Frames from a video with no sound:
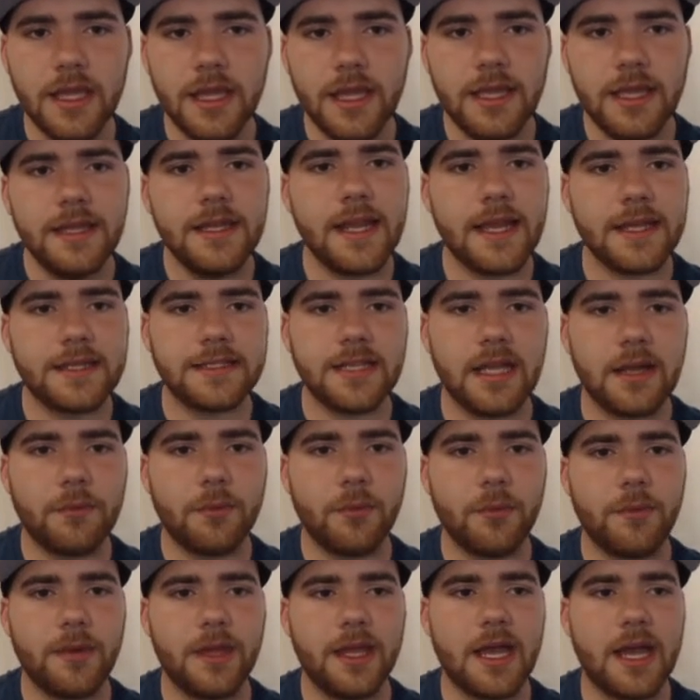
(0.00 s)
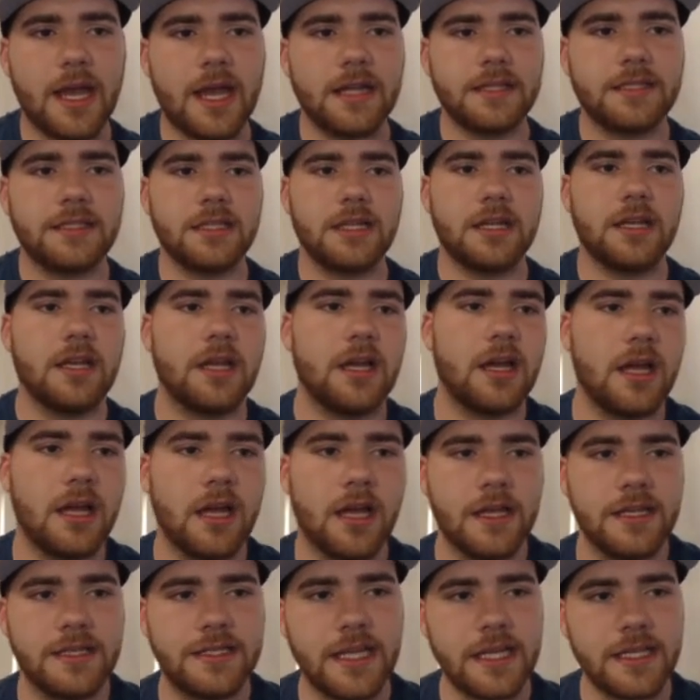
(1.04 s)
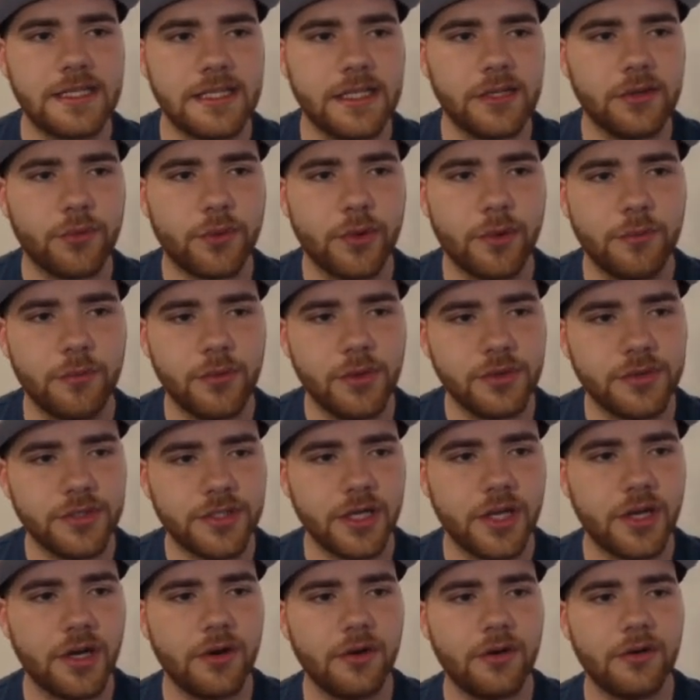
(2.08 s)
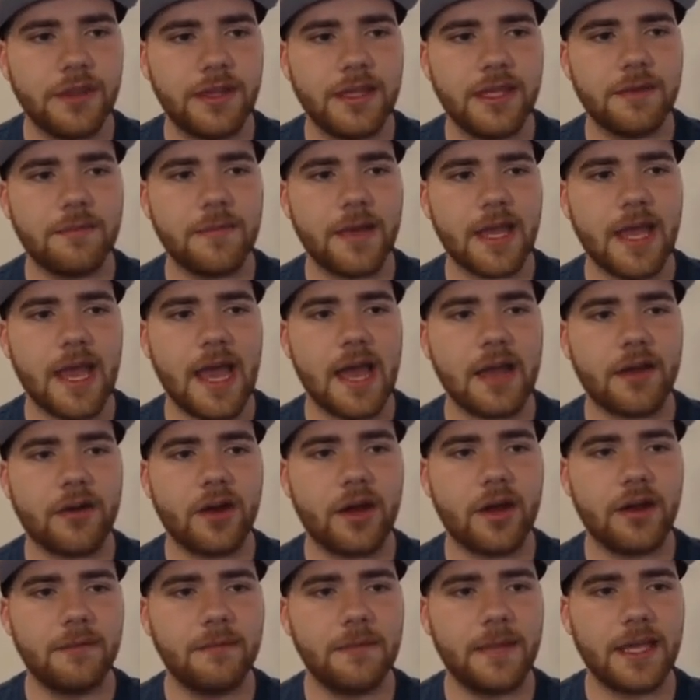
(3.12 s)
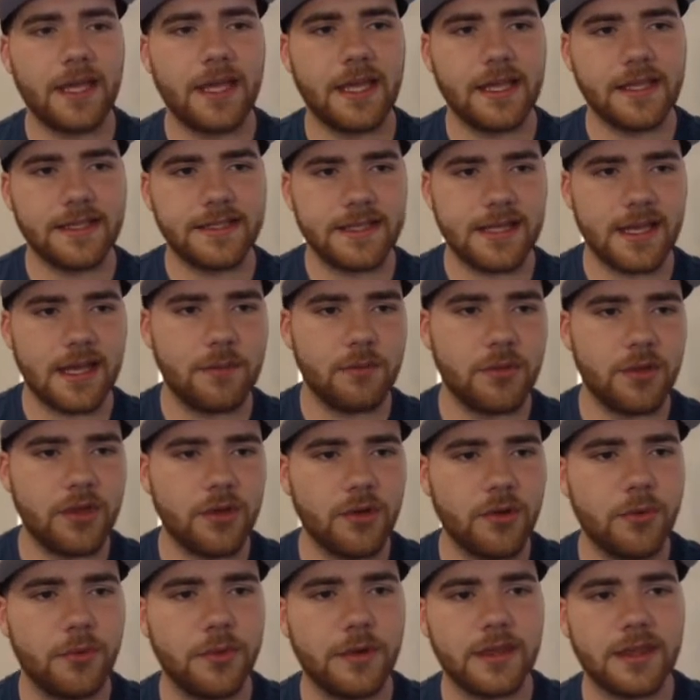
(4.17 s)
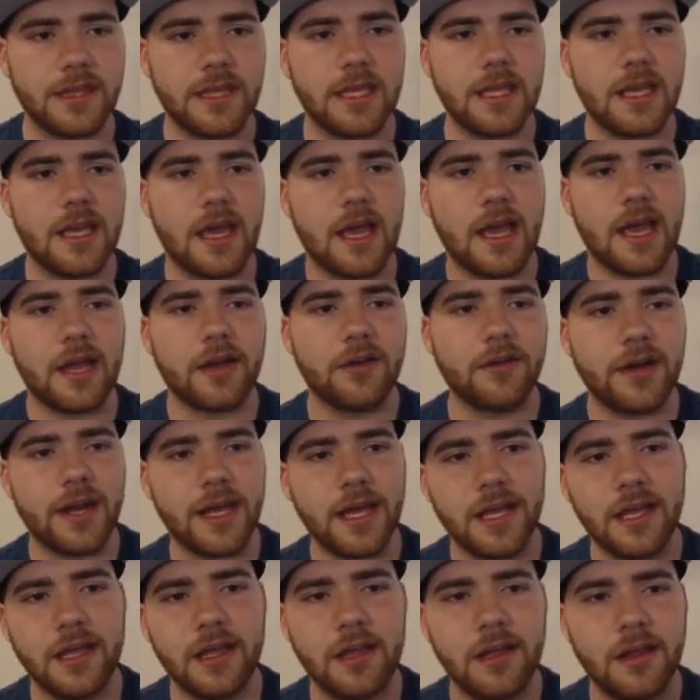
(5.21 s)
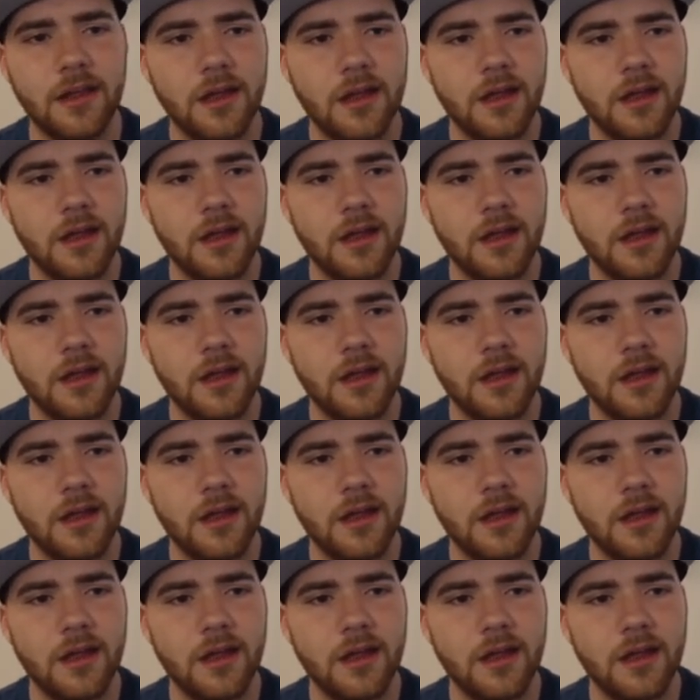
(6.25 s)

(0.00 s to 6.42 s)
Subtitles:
Next up, we got JT Real Muto, the Mega Aggron, making its debut with the Aggronite.